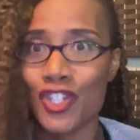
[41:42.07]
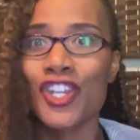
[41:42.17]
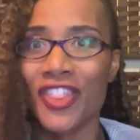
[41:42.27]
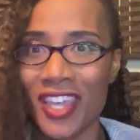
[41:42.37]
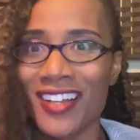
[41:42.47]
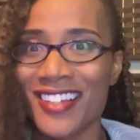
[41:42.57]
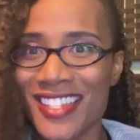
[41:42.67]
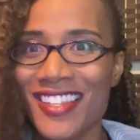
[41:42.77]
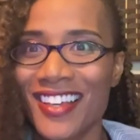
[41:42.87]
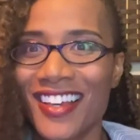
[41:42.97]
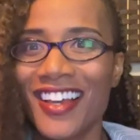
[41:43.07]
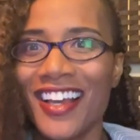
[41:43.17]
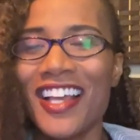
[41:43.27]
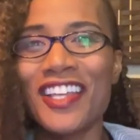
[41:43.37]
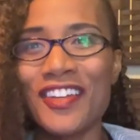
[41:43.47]
she thinks,
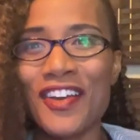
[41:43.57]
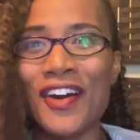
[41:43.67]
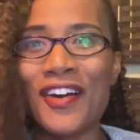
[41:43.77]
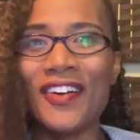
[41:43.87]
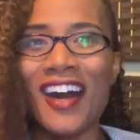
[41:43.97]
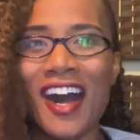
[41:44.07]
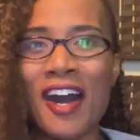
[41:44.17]
you know?